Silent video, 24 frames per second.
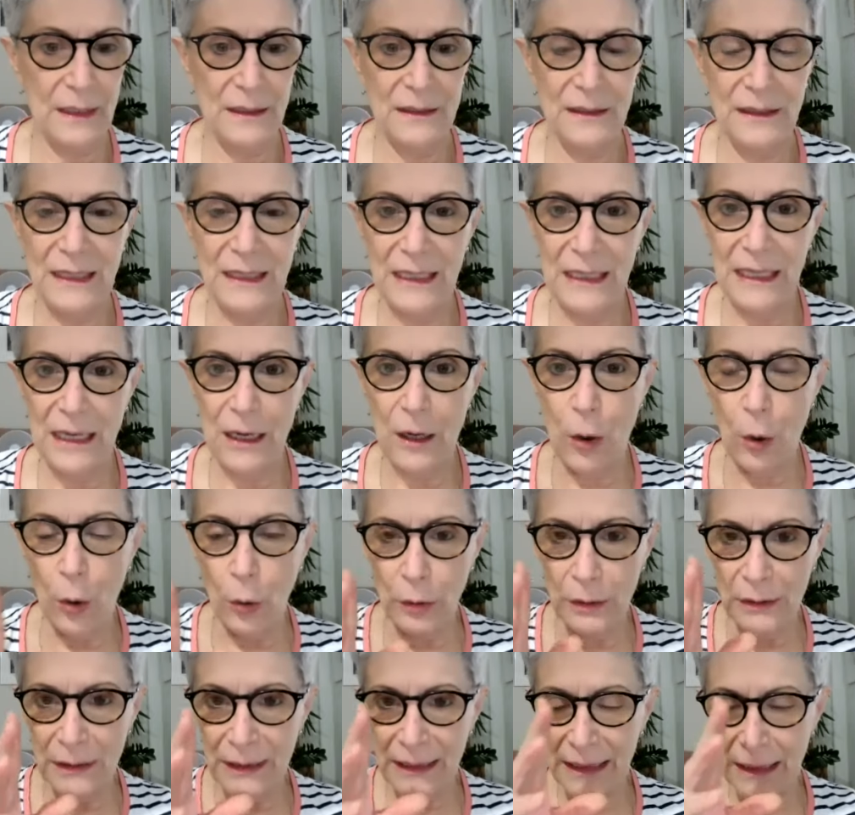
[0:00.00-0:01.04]
The
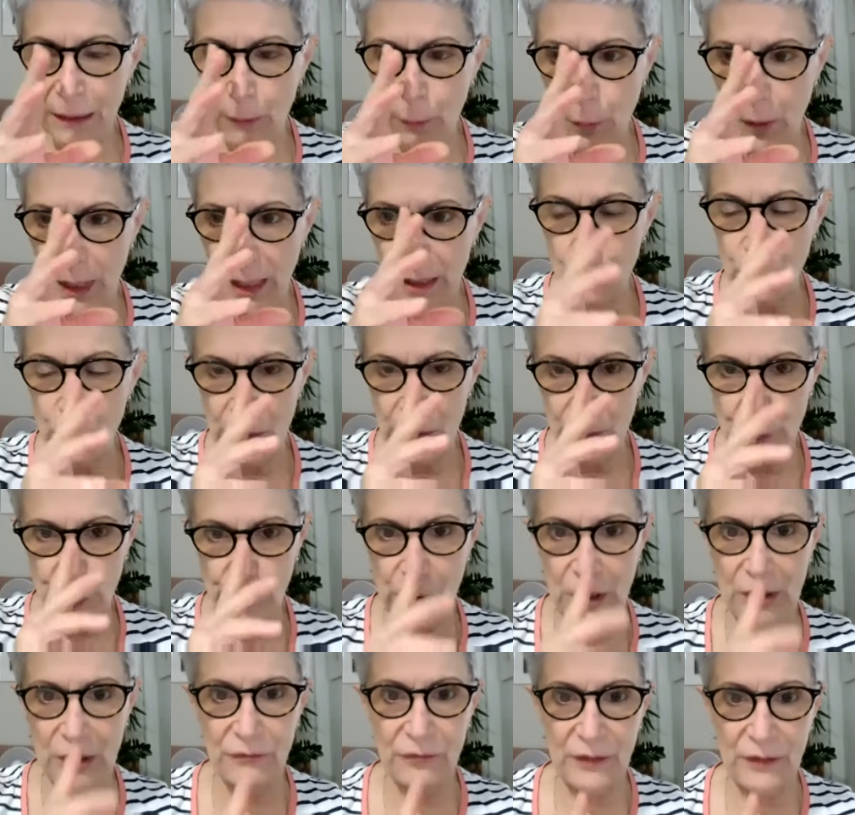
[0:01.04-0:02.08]
only way we
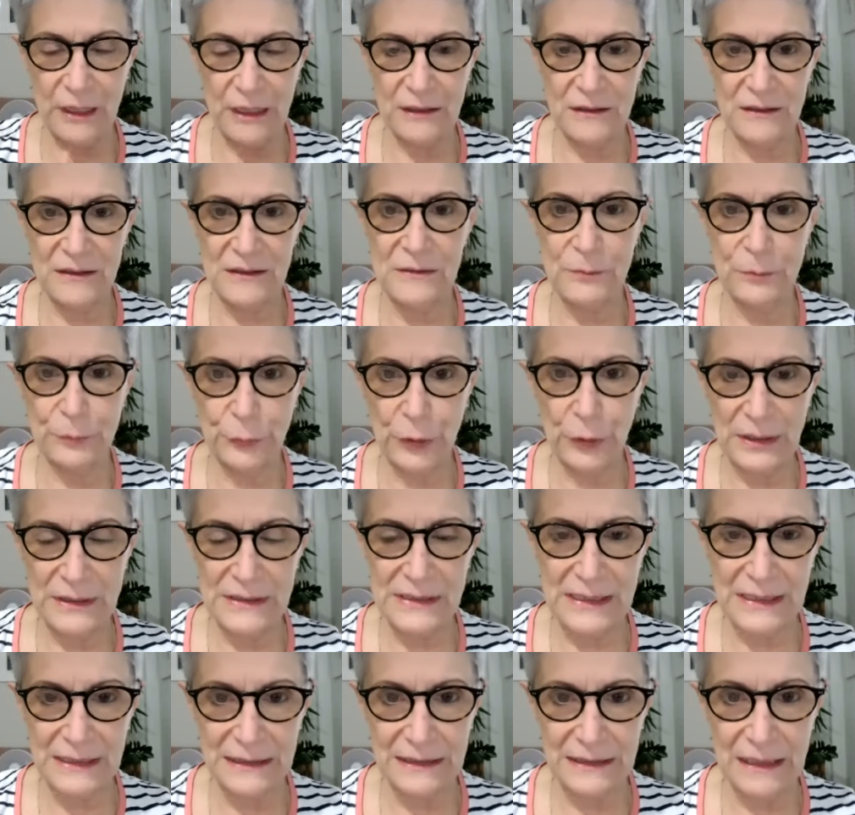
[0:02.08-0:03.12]
breathe is in
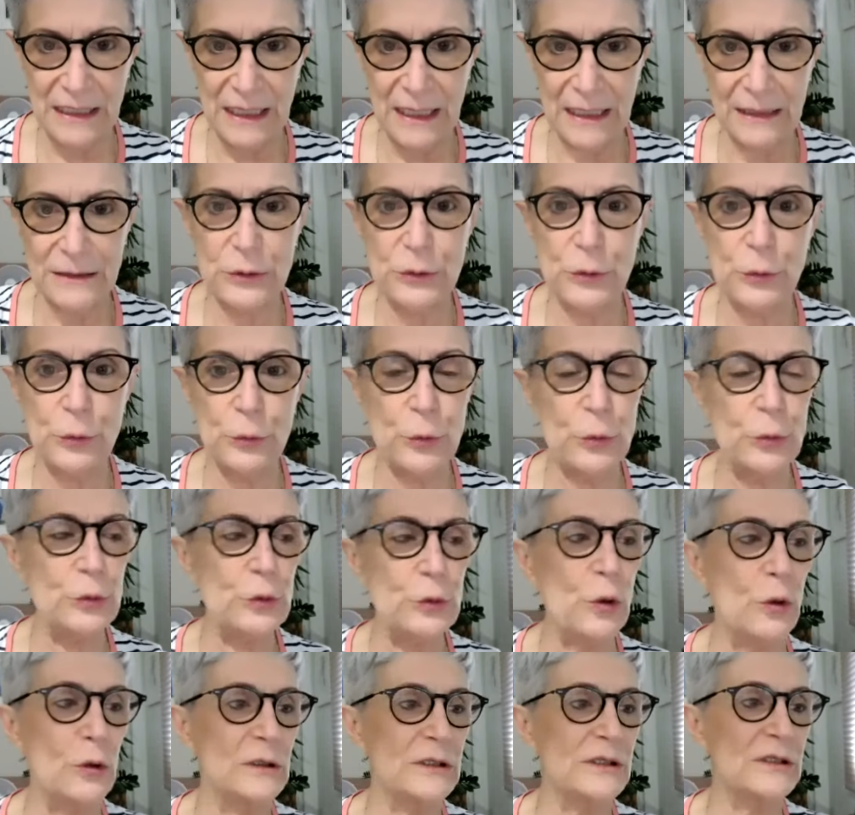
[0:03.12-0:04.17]
present. And you could
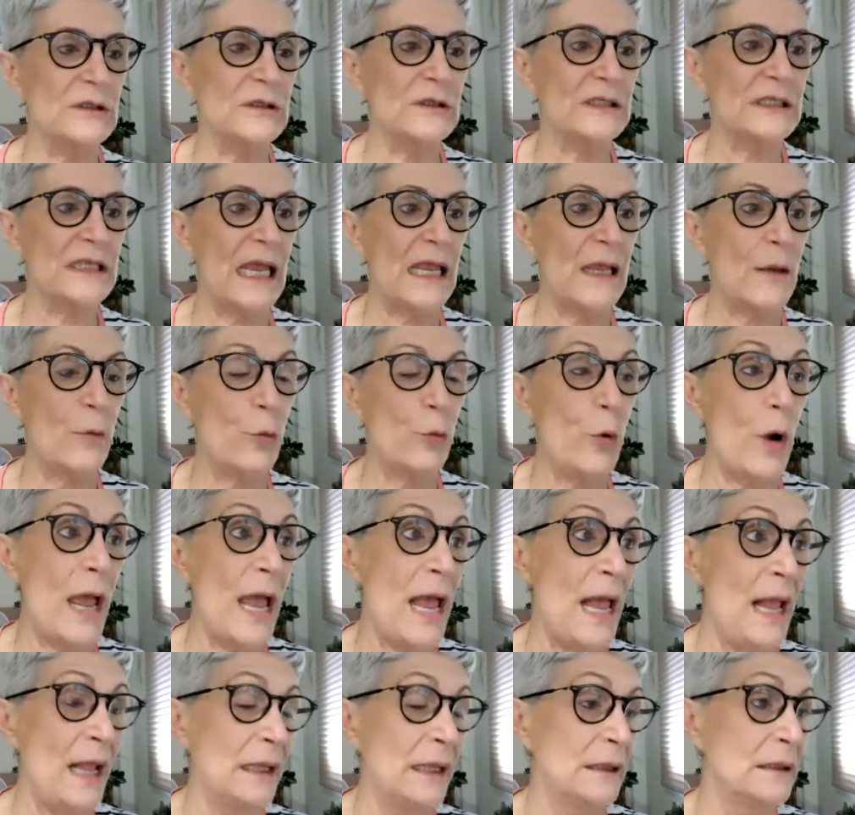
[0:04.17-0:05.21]
also say,
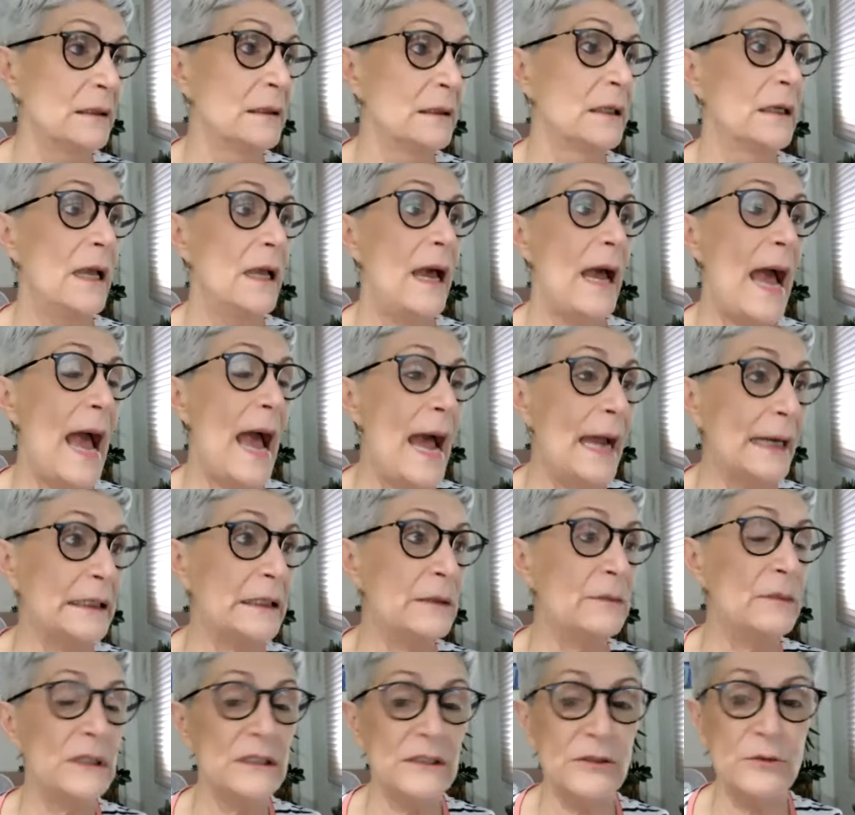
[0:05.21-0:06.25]
well,
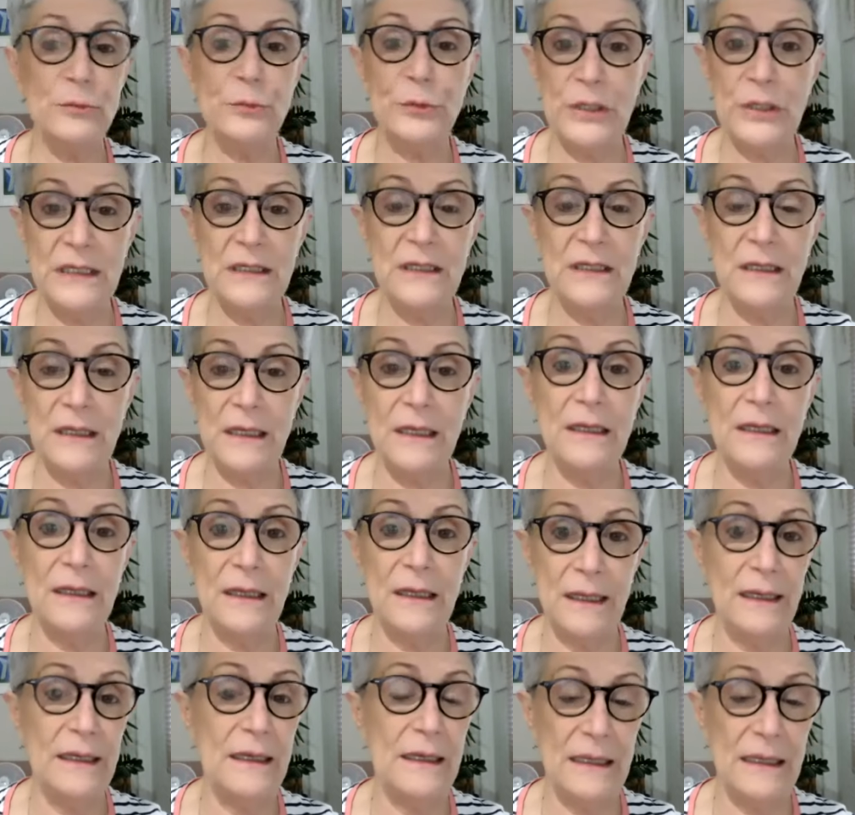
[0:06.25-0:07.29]
animals breathe.
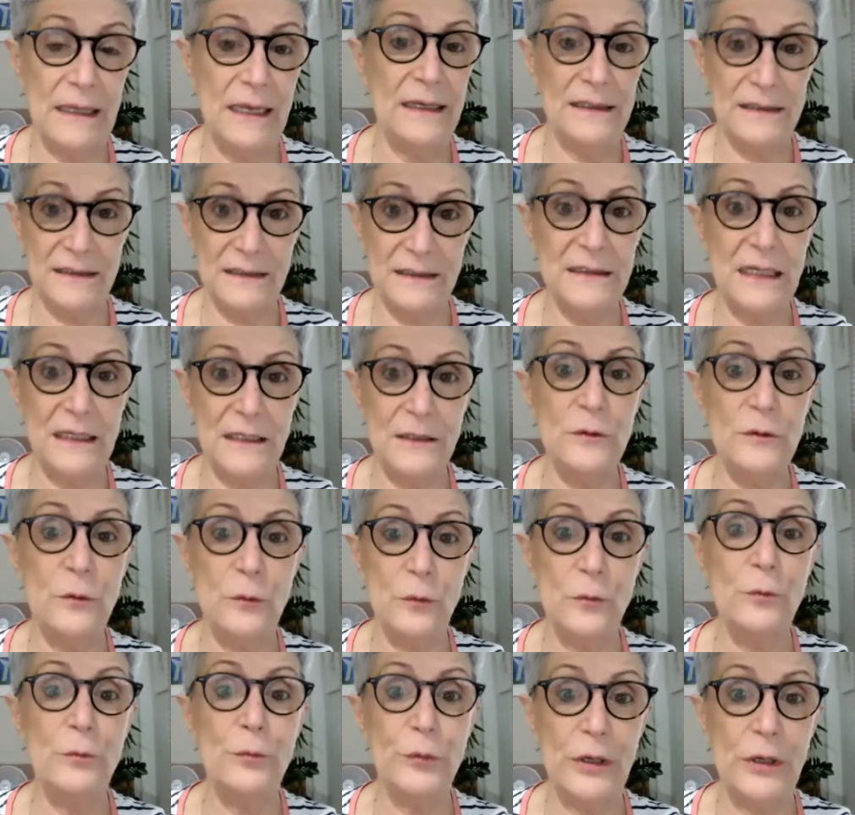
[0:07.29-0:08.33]
Yes, they
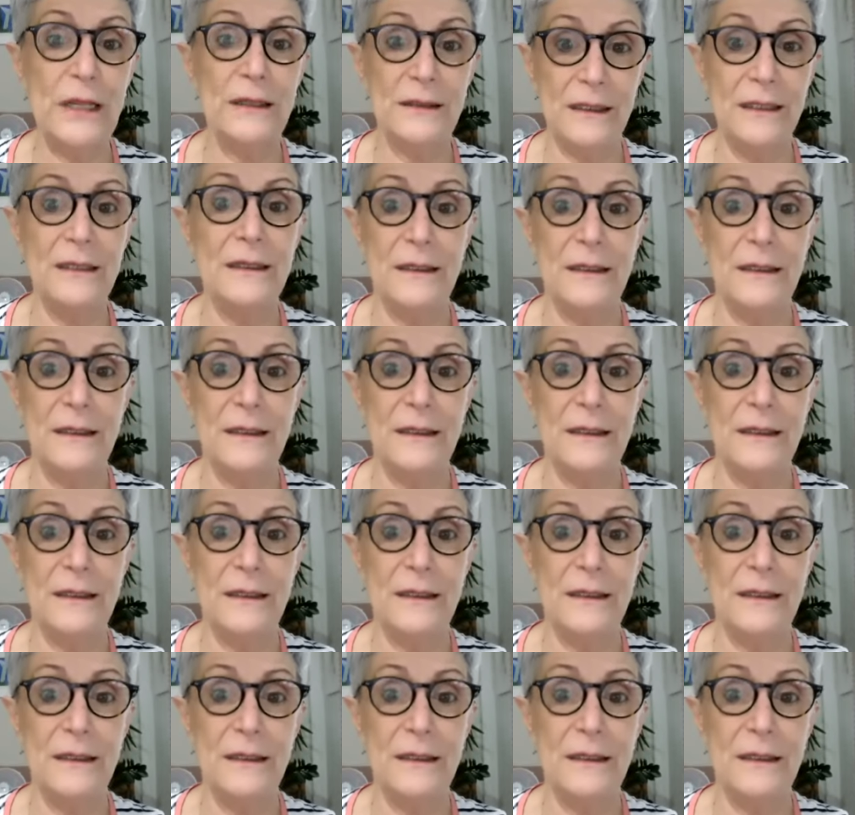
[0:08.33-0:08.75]
do breathe.